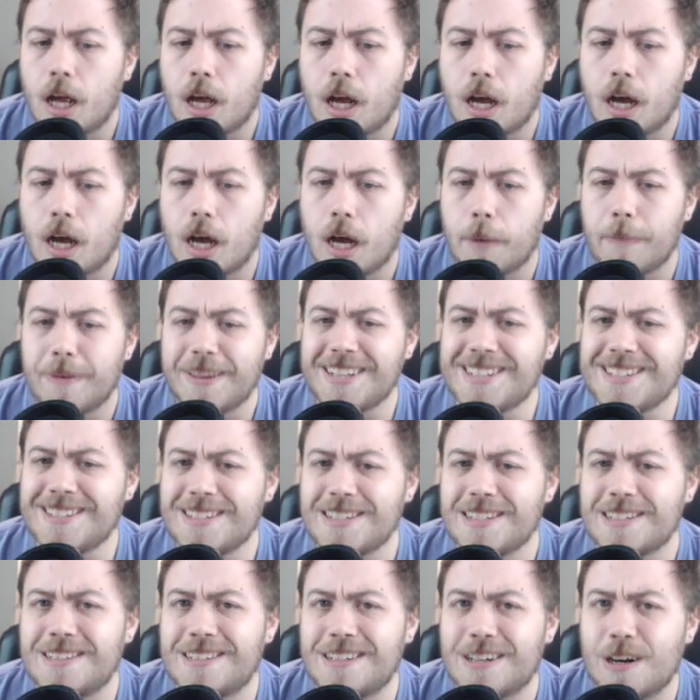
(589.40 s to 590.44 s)
But this is
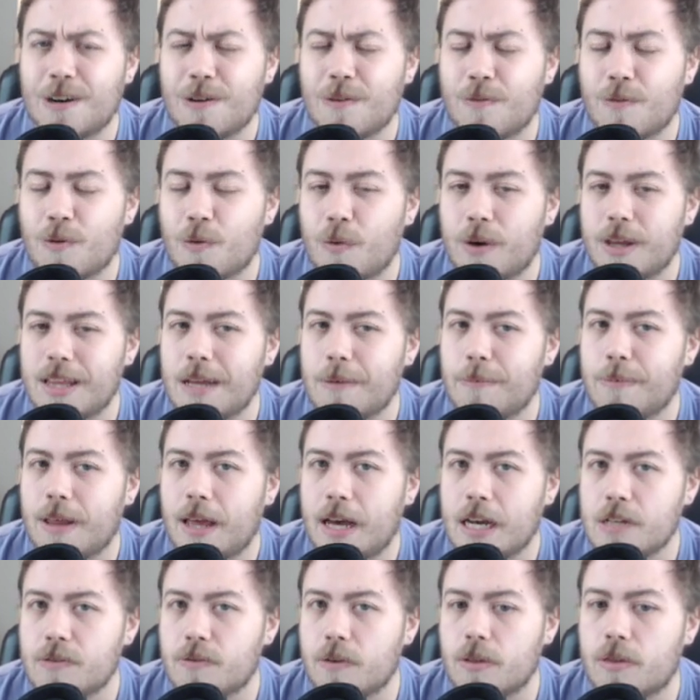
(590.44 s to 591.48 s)
a 0 for 1 that
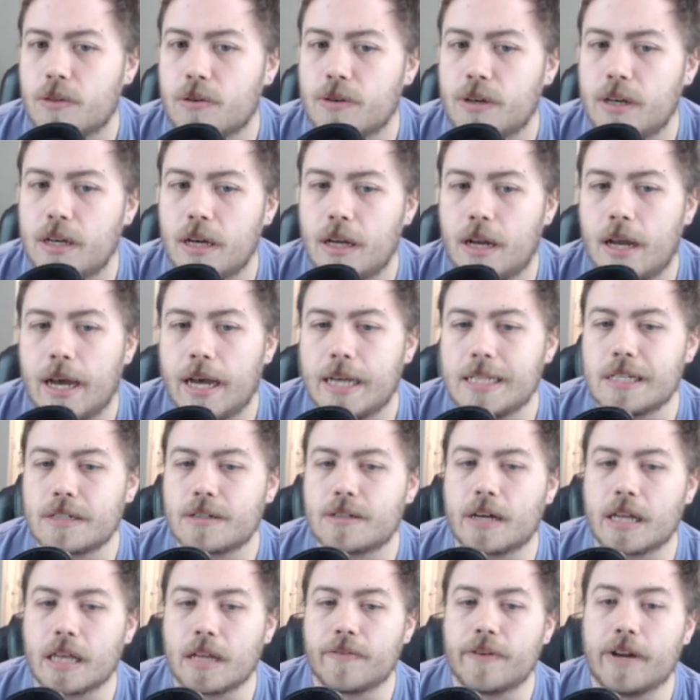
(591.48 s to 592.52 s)
blocks for 3 and has a
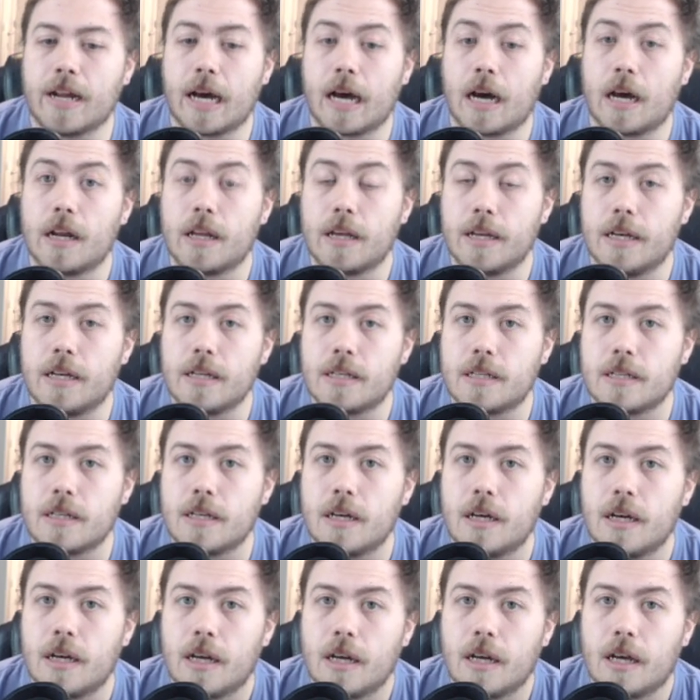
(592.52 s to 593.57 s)
relevant on hit.
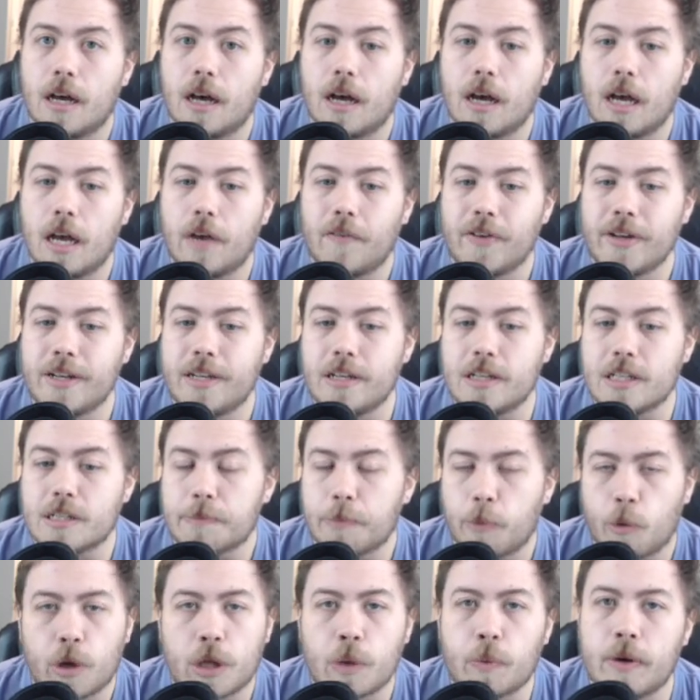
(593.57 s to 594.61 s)
If it deals
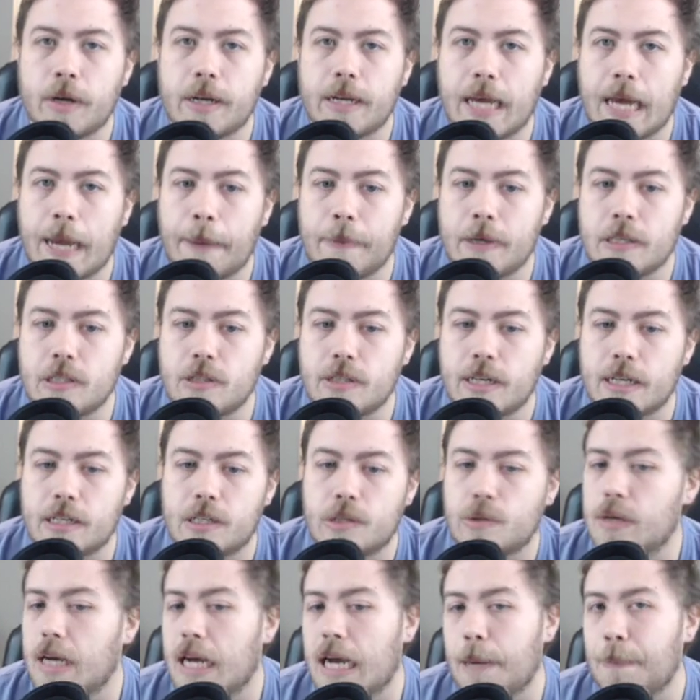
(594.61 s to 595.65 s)
more than 1 damage, you get
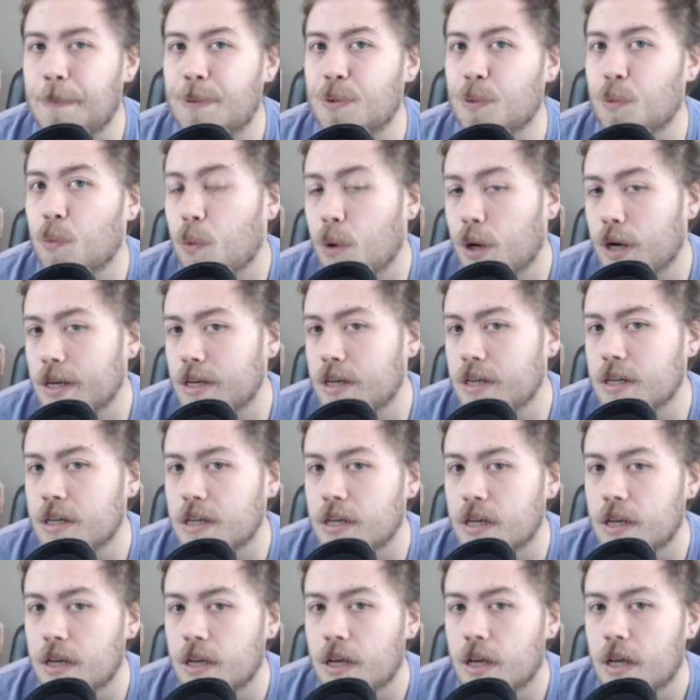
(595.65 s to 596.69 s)
to opt 1.
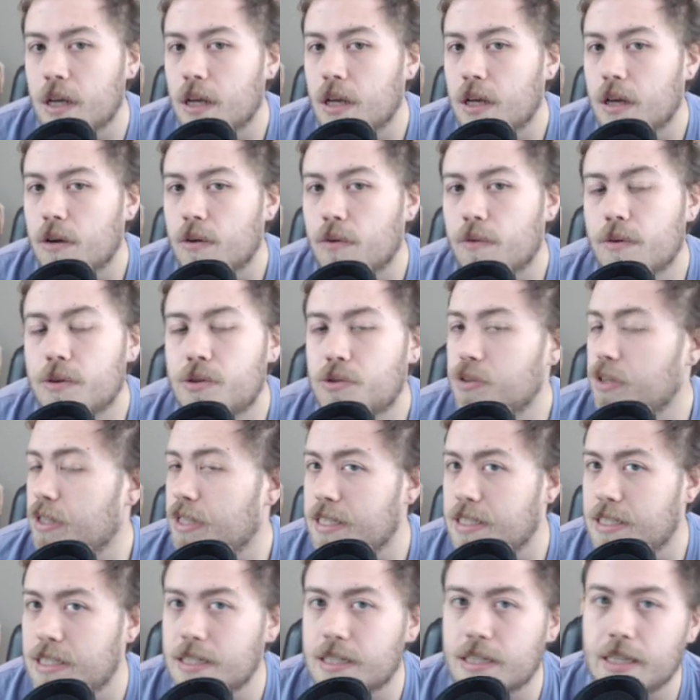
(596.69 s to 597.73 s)
which
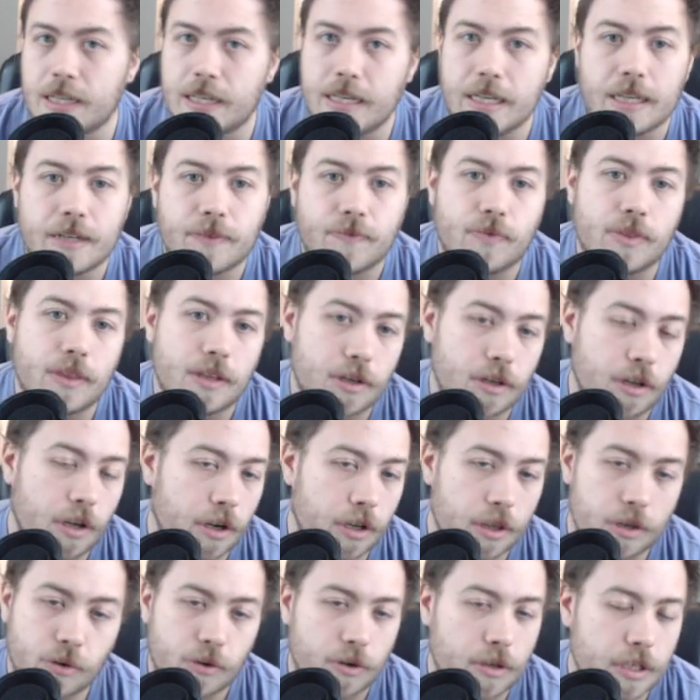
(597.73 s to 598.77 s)
realistically,
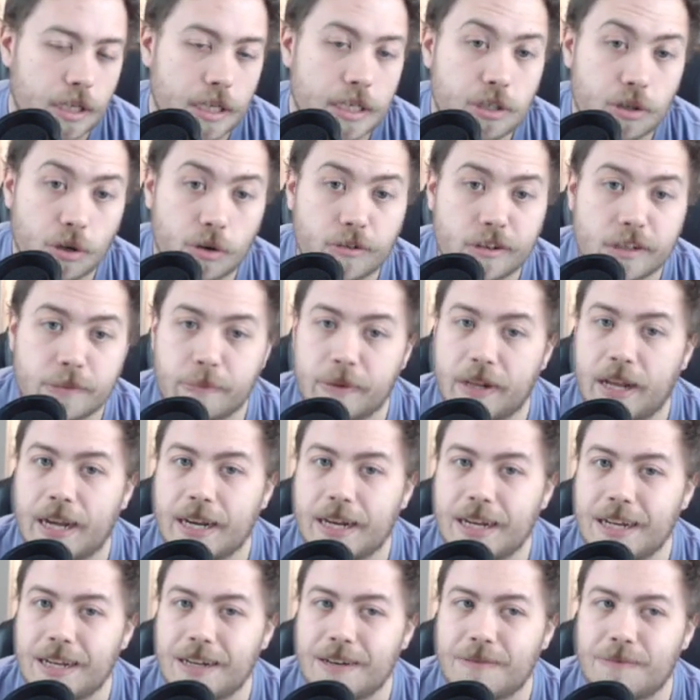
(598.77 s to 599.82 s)
they should always
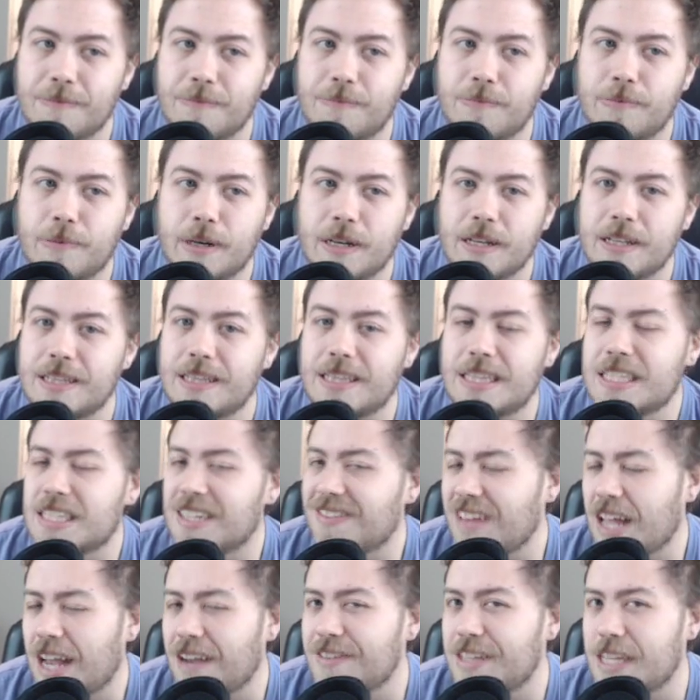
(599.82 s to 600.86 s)
block it, but
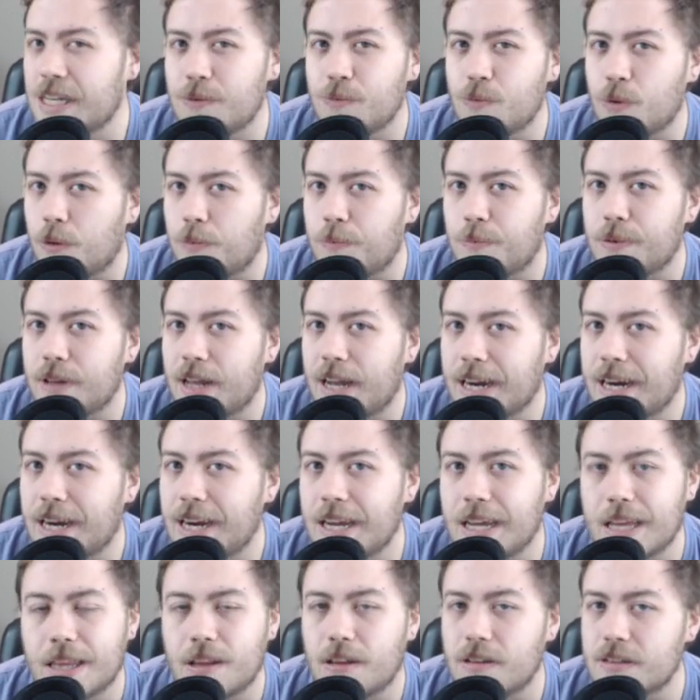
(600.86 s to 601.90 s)
sometimes they won't block
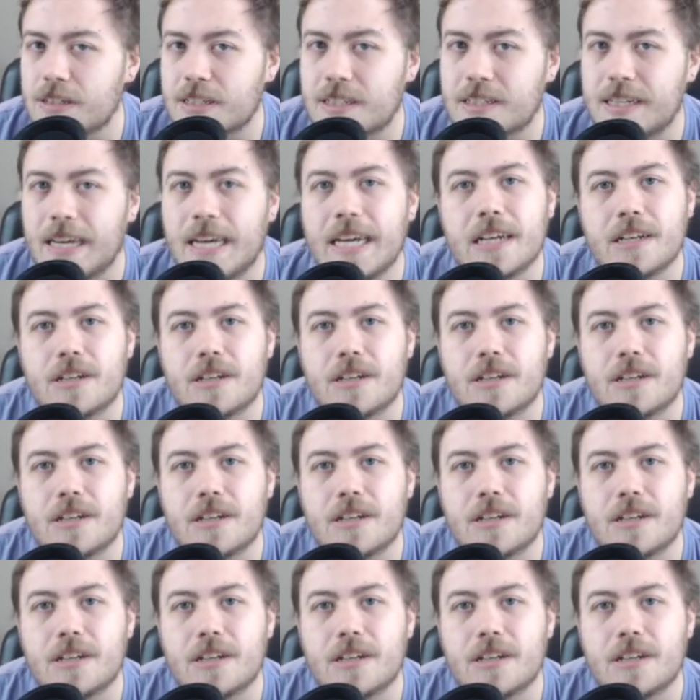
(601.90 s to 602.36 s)
it and they'll just take